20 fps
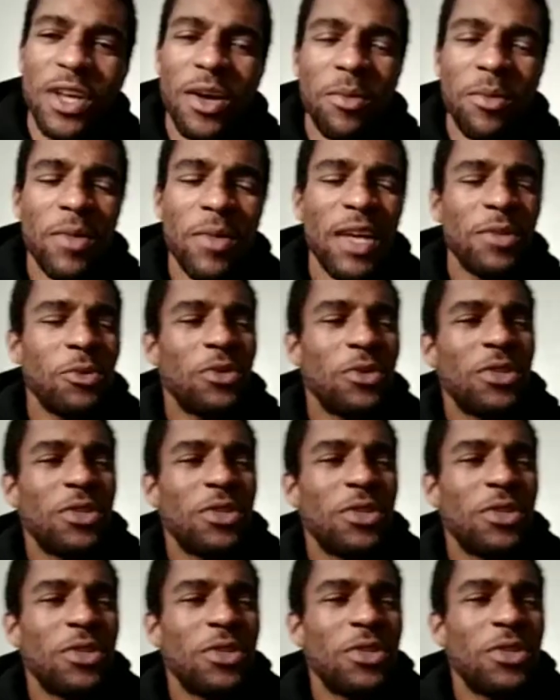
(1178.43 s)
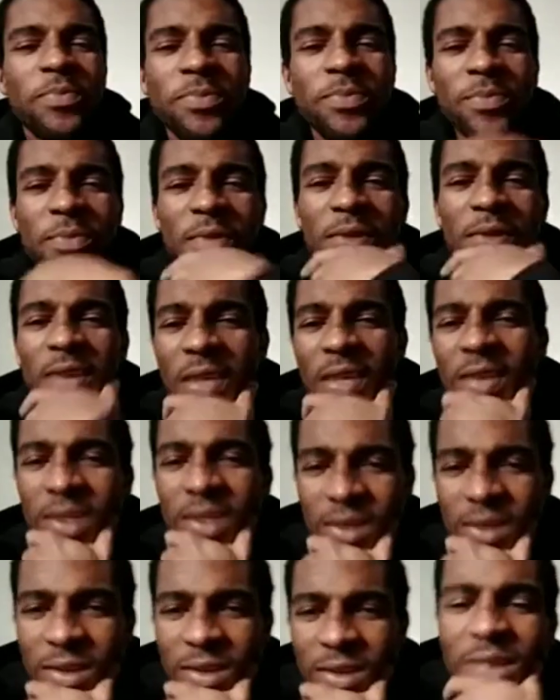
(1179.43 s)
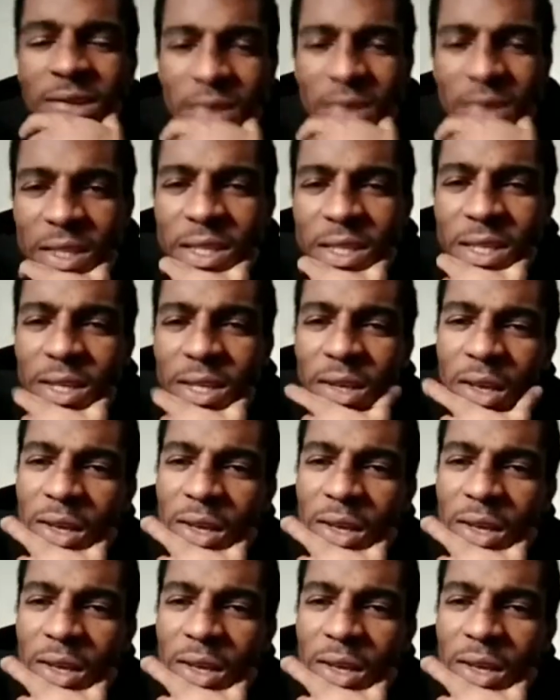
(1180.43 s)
Yeah, that side of the family, like we get together way more